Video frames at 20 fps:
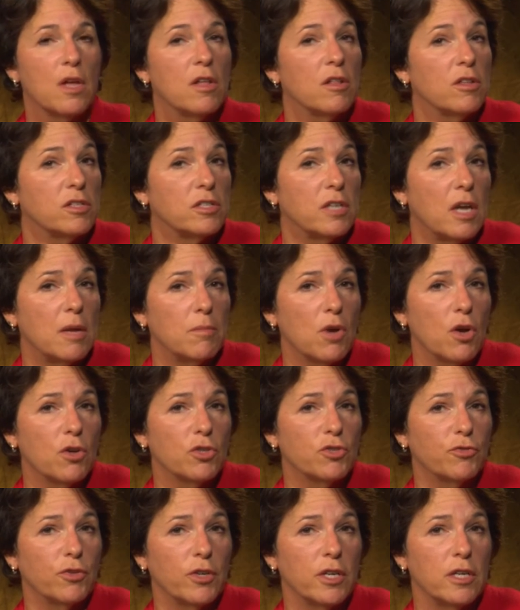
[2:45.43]
The same
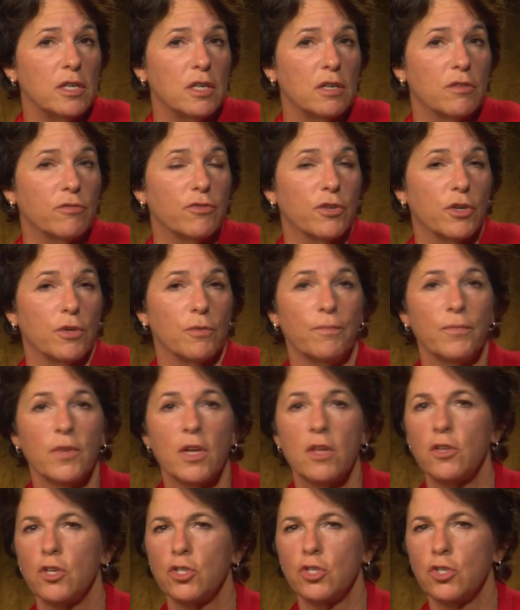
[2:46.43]
goes for Indian food.
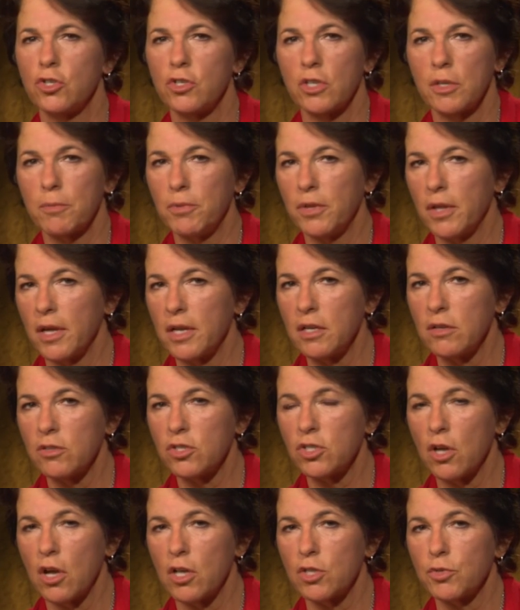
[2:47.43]
There's usually plenty of
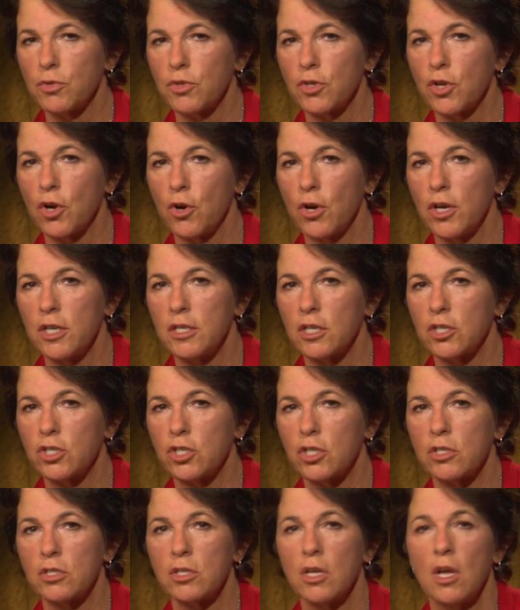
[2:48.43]
sauce with curry
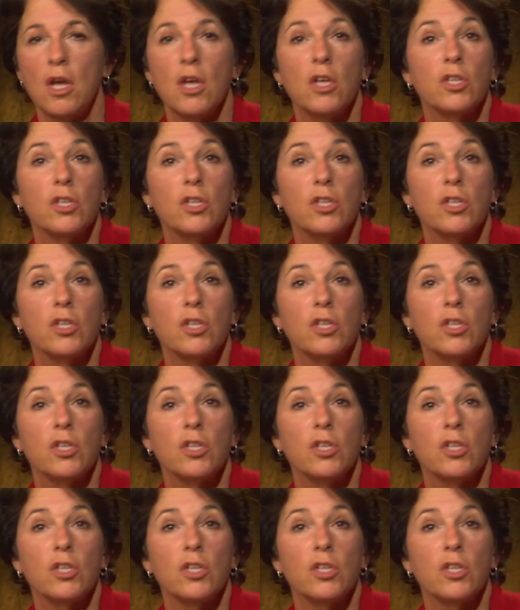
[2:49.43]
dishes,